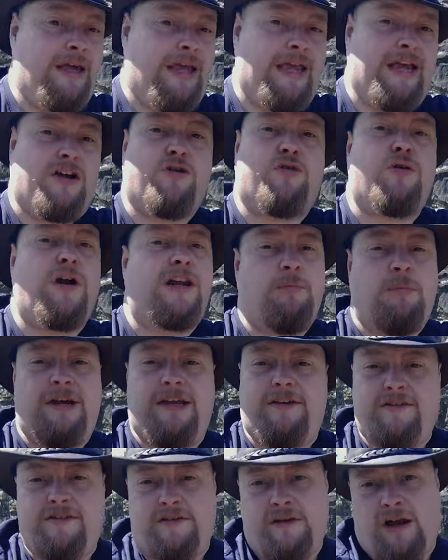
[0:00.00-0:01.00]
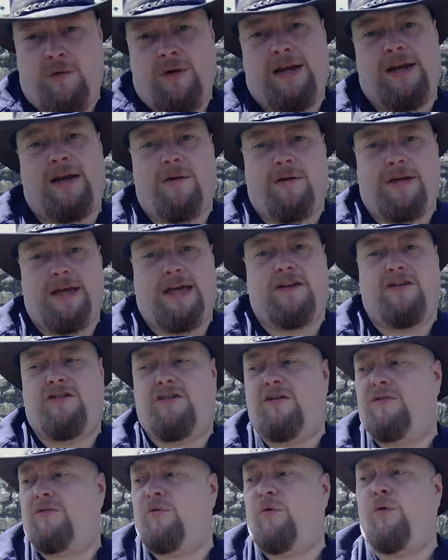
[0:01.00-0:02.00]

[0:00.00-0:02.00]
incredibly snowy locations